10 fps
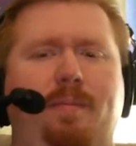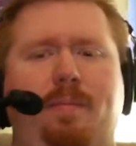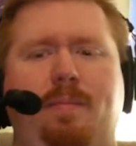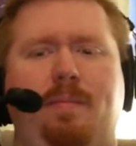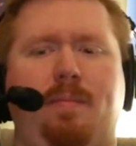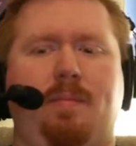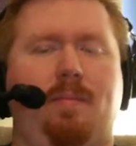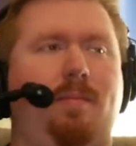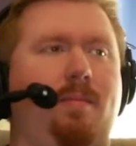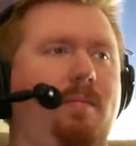
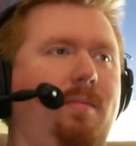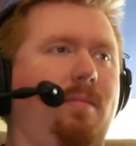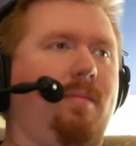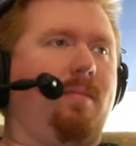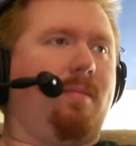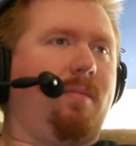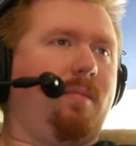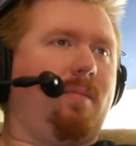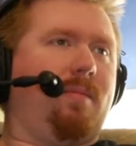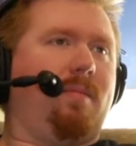
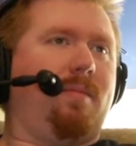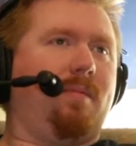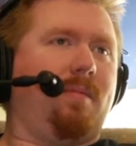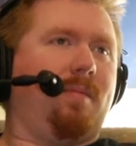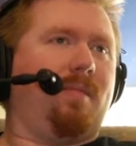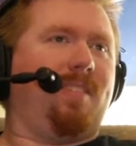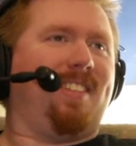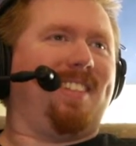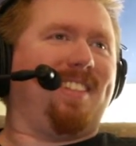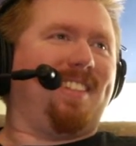
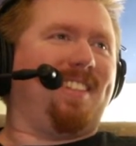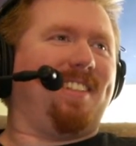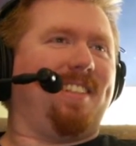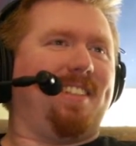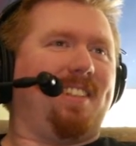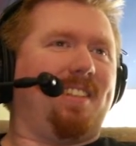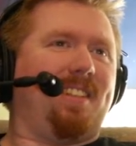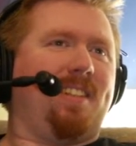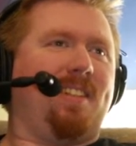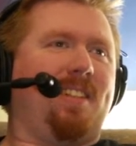
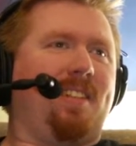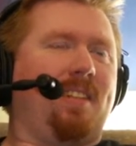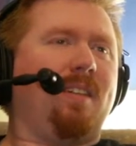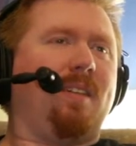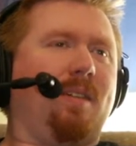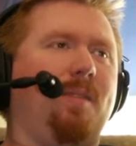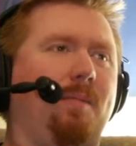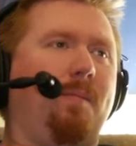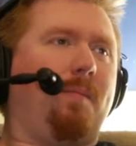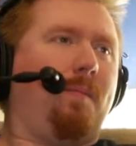
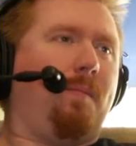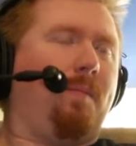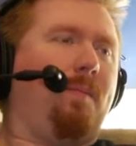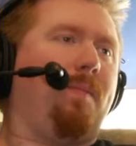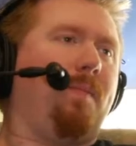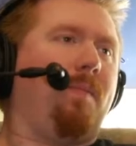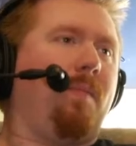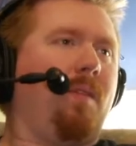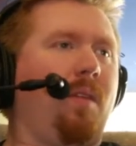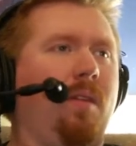
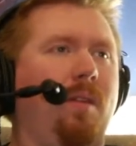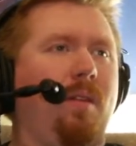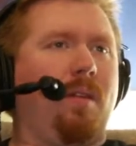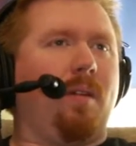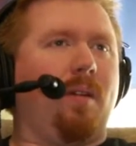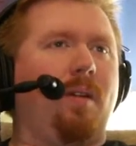No words are spoken by the person on screen.